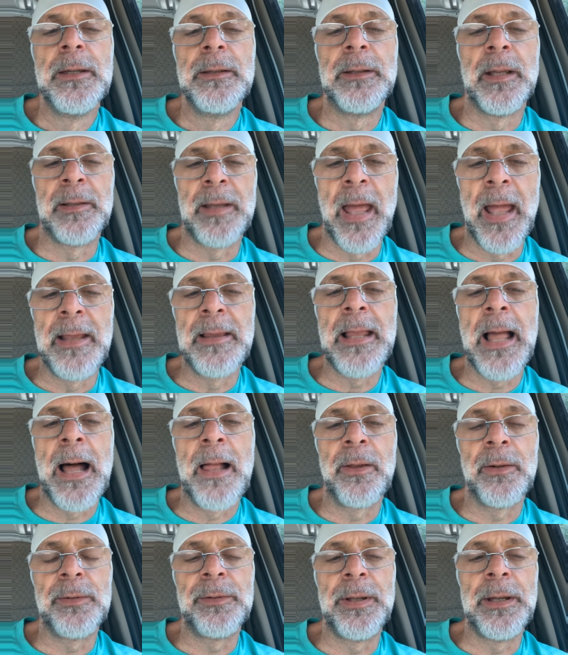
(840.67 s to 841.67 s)
the
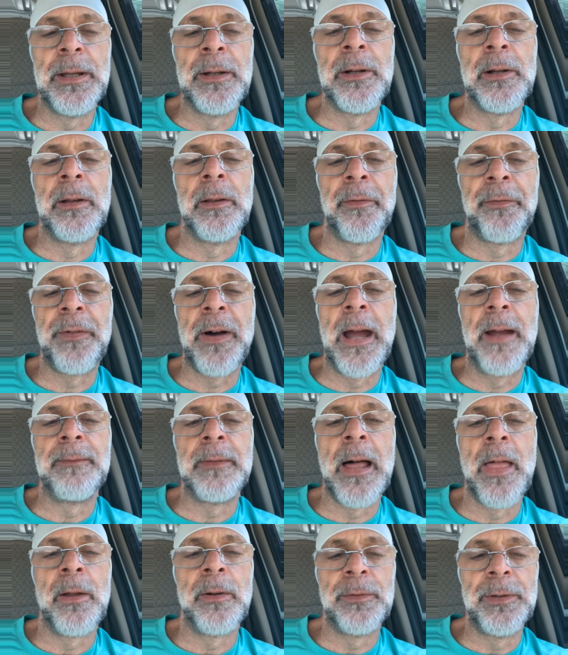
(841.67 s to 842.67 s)
$10 tier, and the
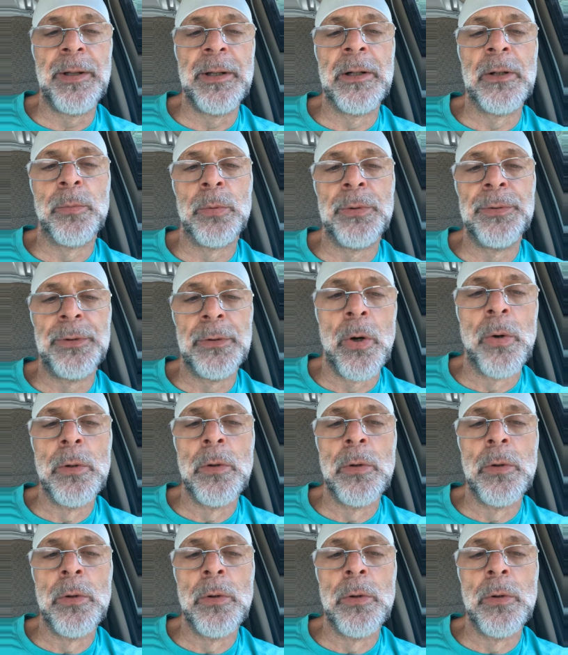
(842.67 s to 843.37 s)
$5 tier will no